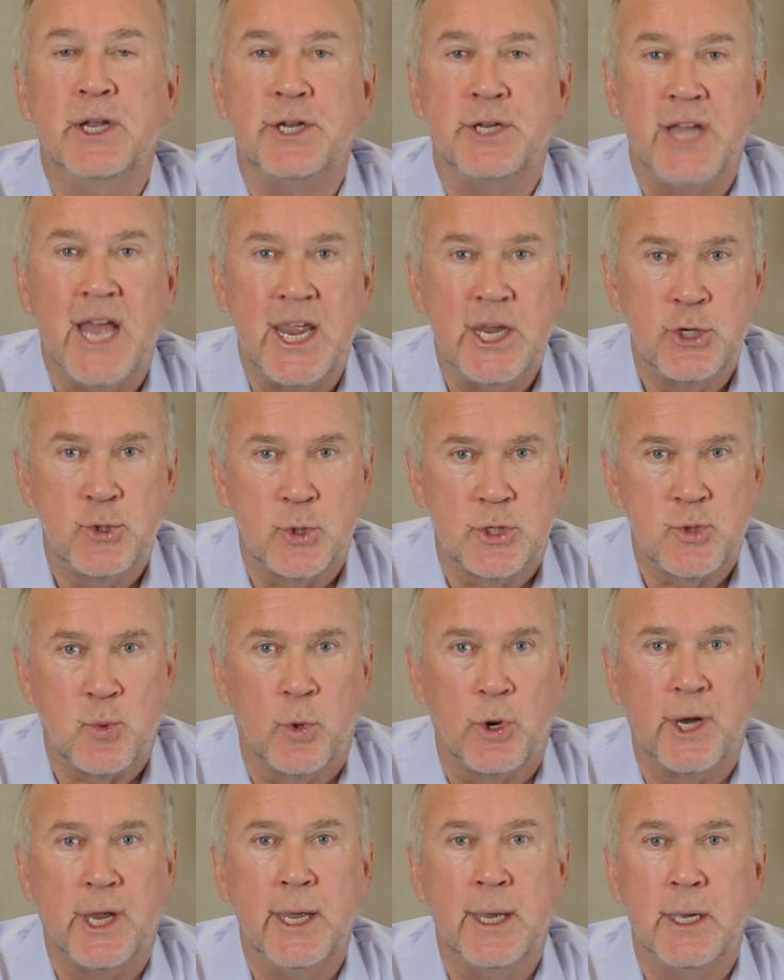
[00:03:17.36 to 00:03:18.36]
dangerous
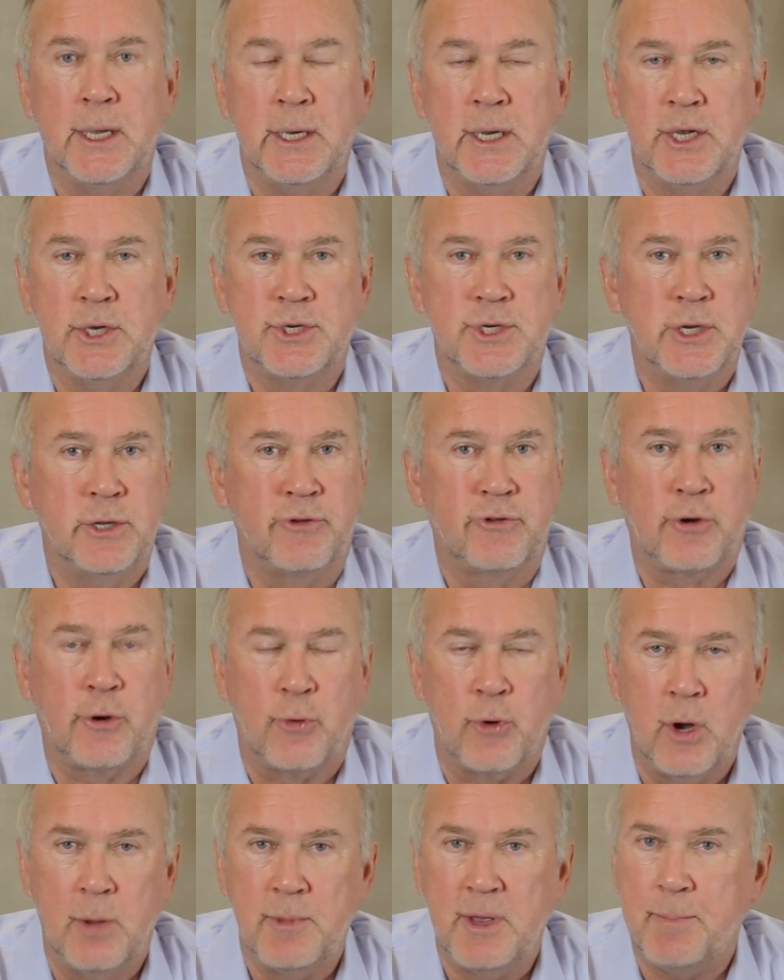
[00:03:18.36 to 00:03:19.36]
working conditions,
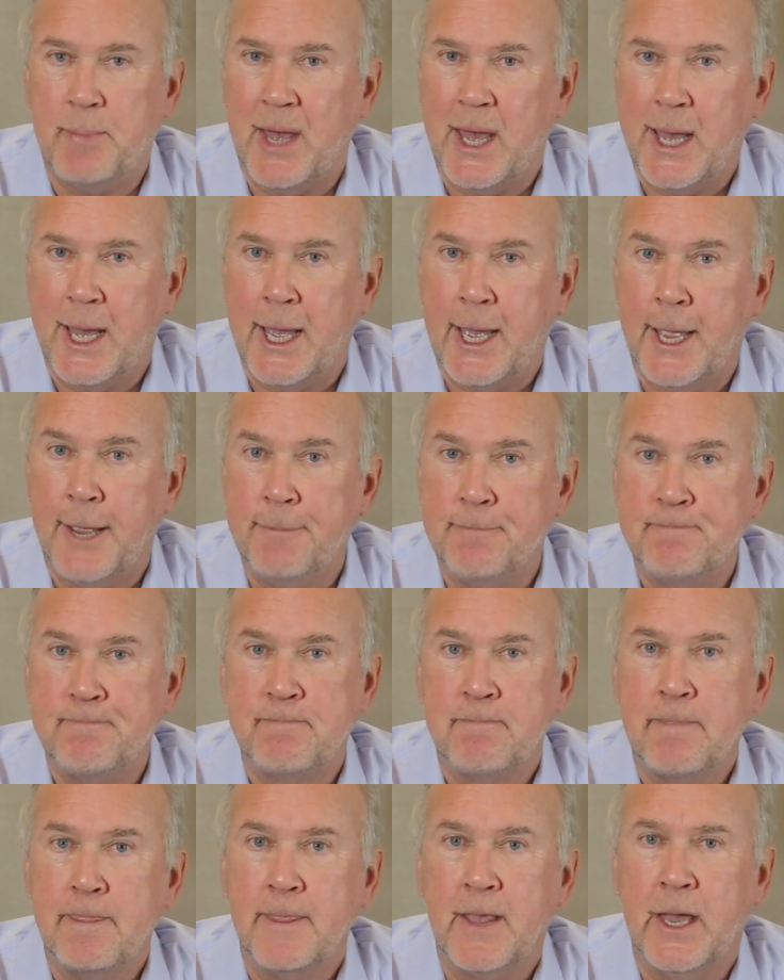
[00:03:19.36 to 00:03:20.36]
crummy pay,
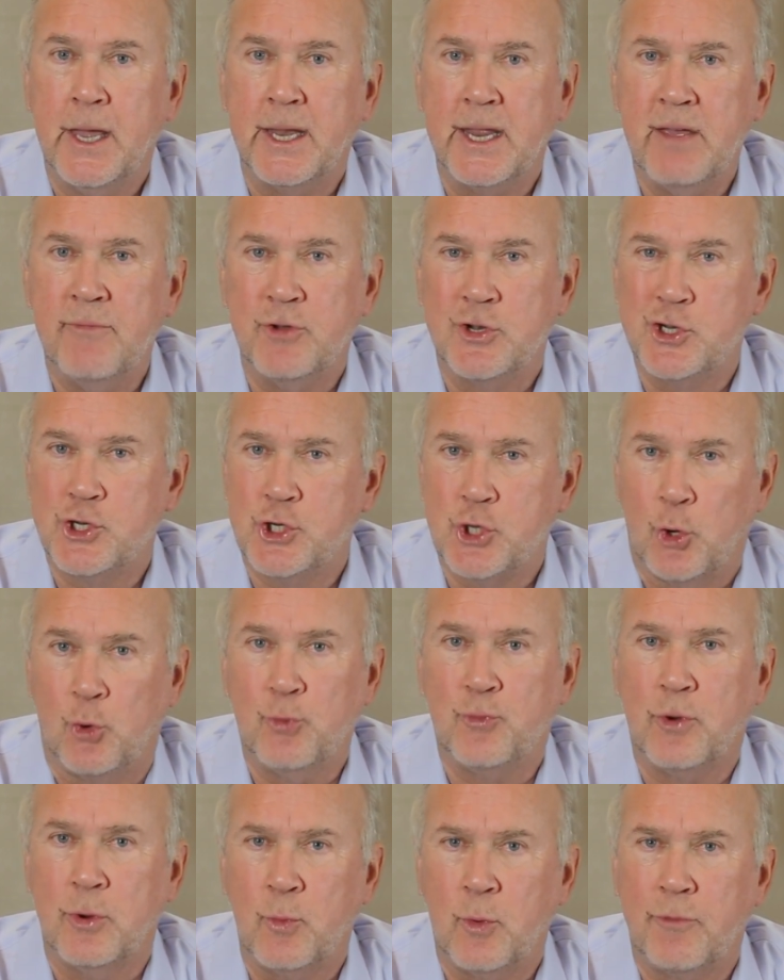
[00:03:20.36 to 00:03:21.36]
and even
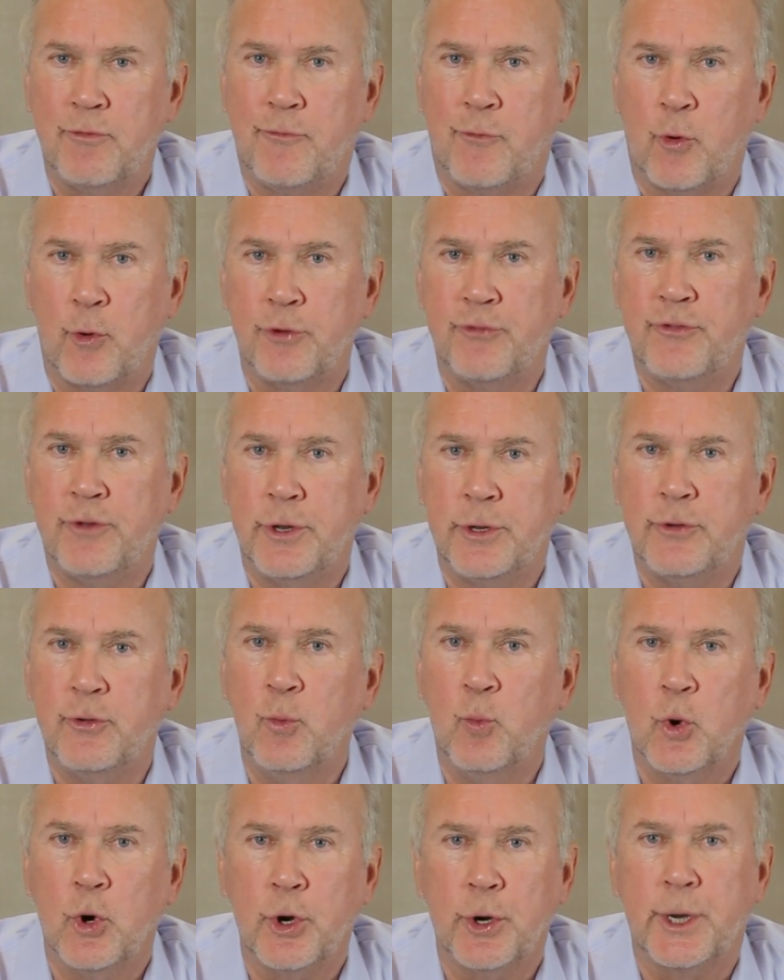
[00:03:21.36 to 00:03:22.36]
children were forced to
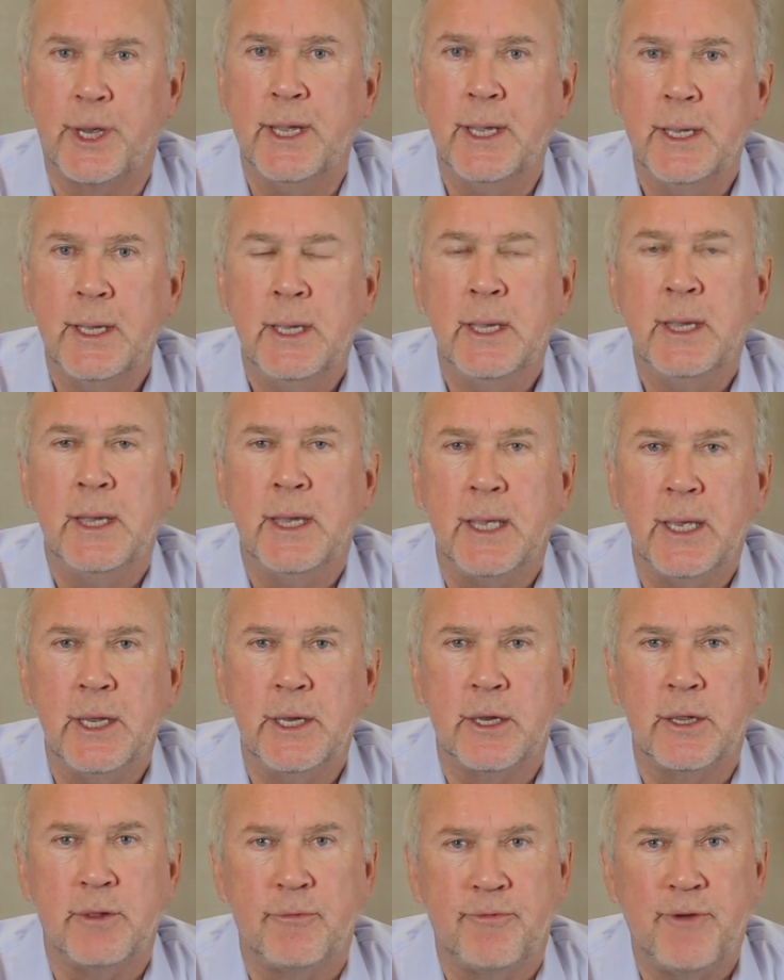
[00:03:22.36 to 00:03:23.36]
work
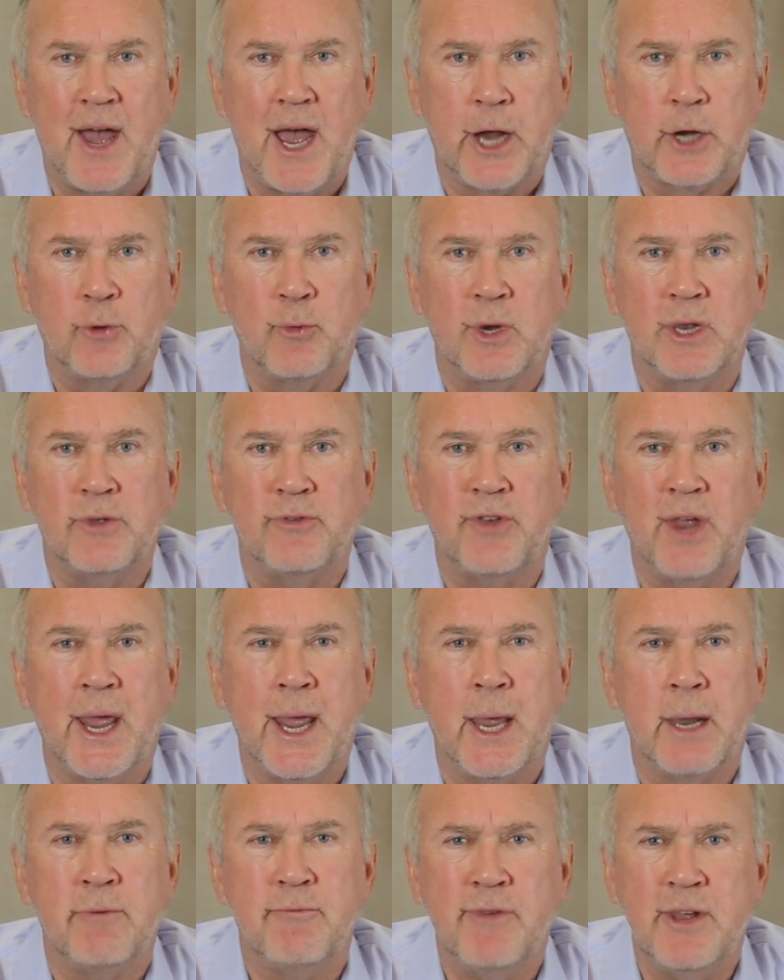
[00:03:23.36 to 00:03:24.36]
into the factories.
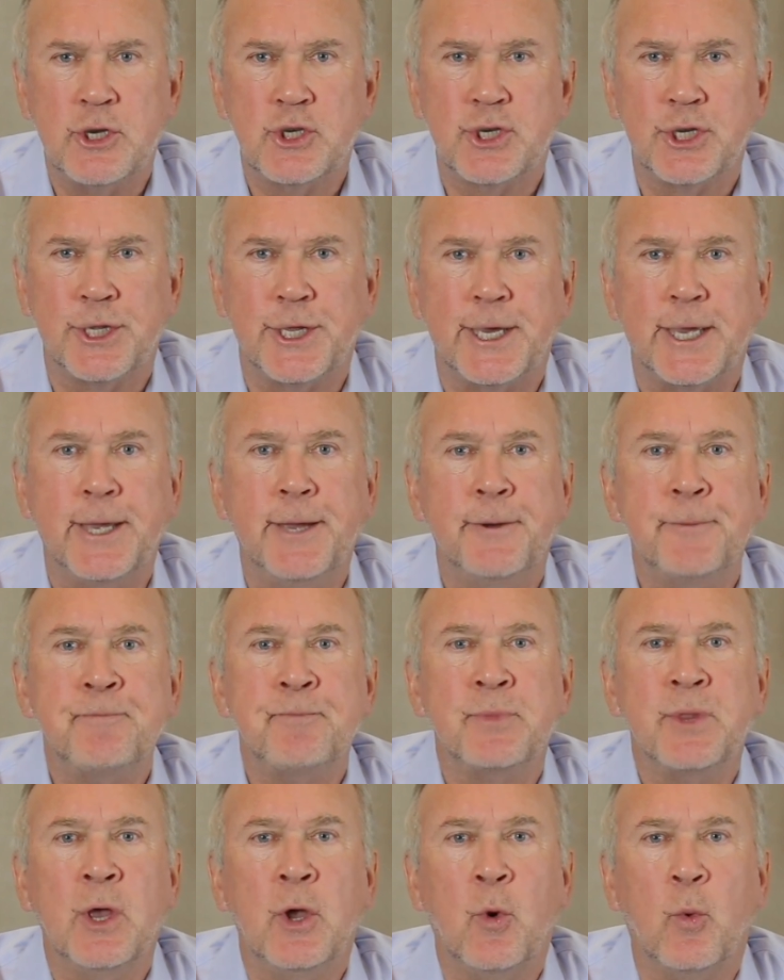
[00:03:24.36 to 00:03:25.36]
And eventually,
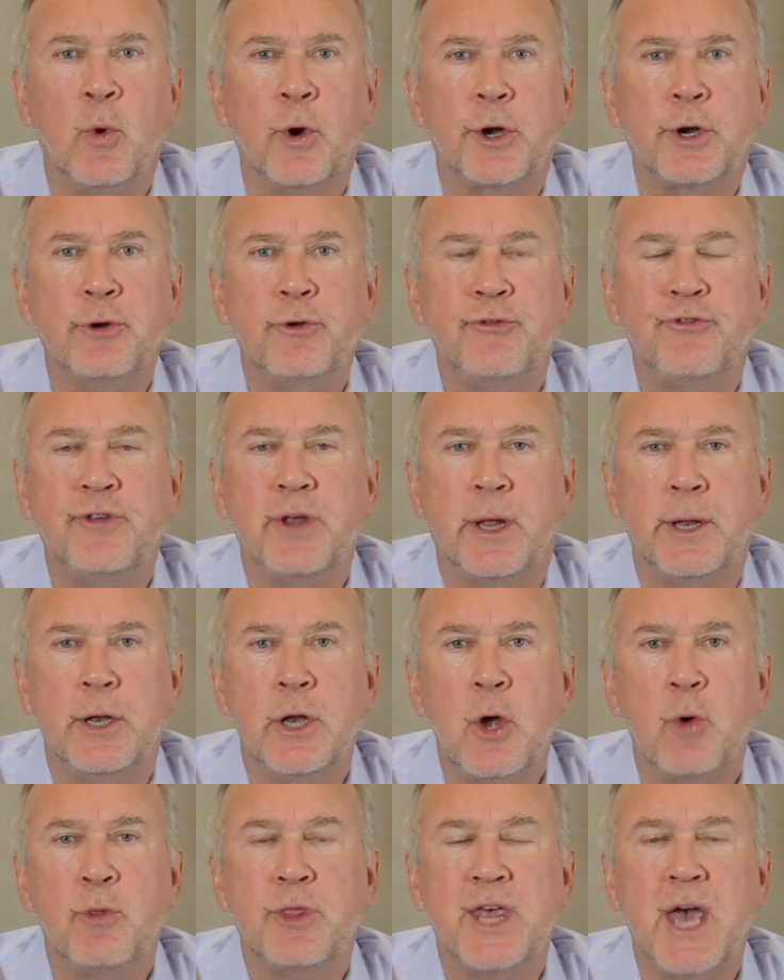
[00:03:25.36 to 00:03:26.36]
workers said
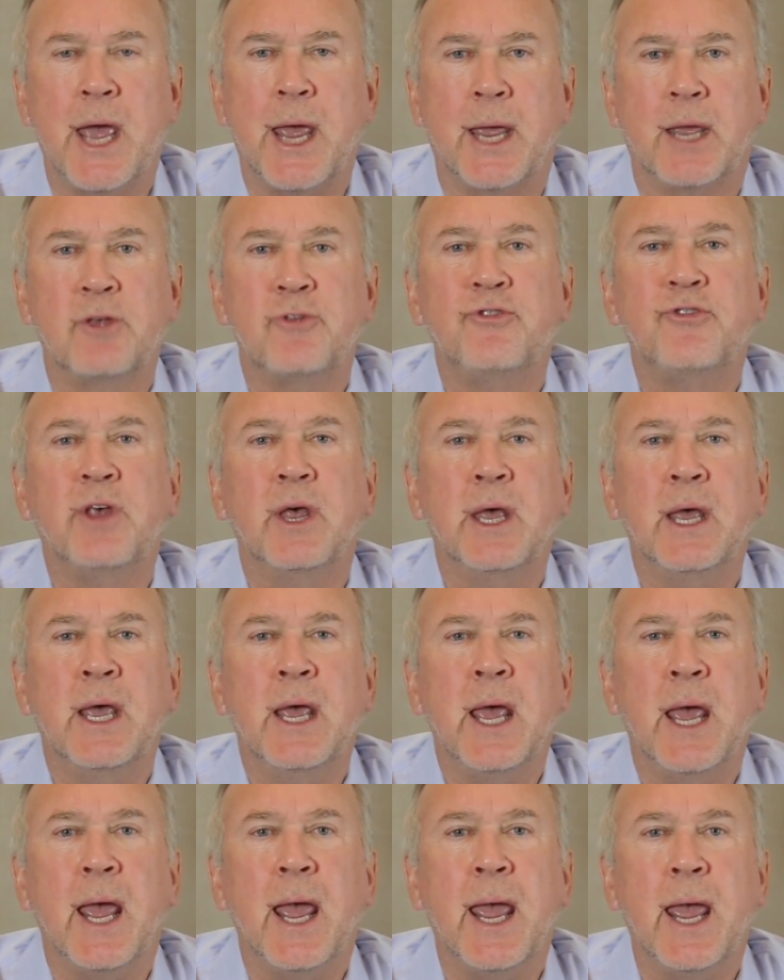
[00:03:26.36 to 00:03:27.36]
no thanks,
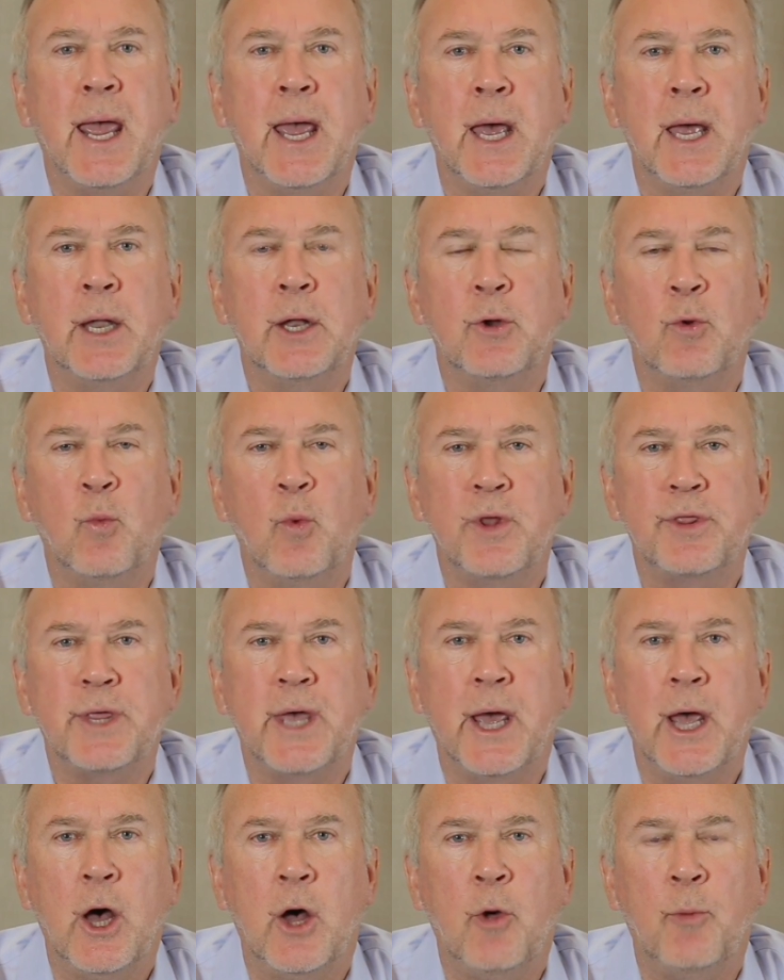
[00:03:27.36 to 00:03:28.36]
and with
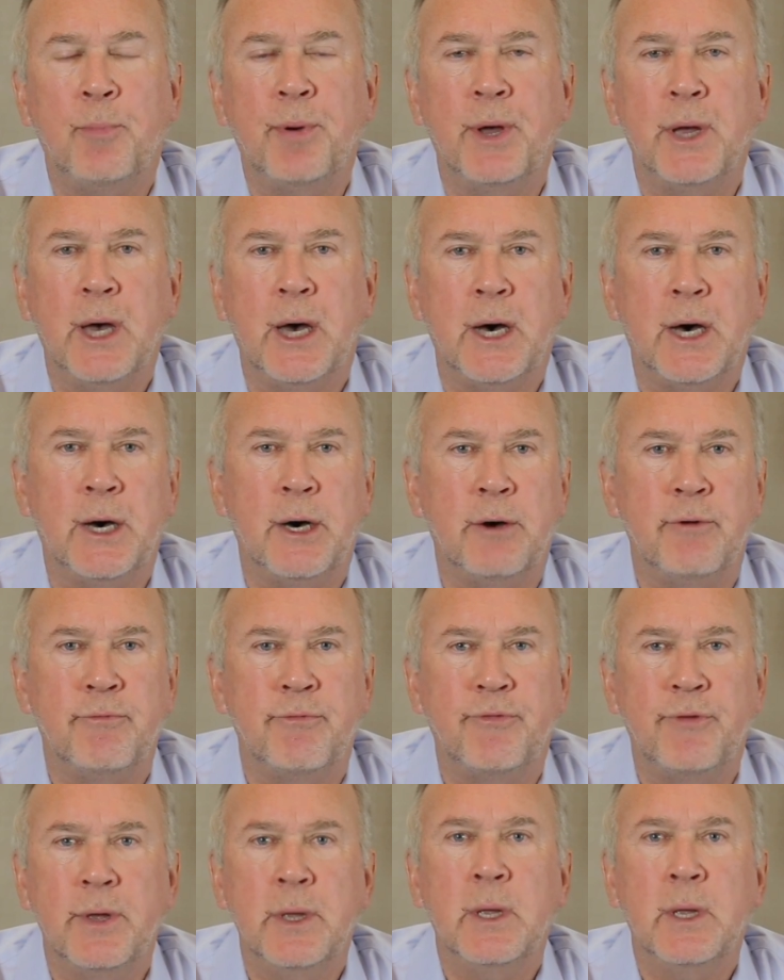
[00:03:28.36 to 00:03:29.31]
the help of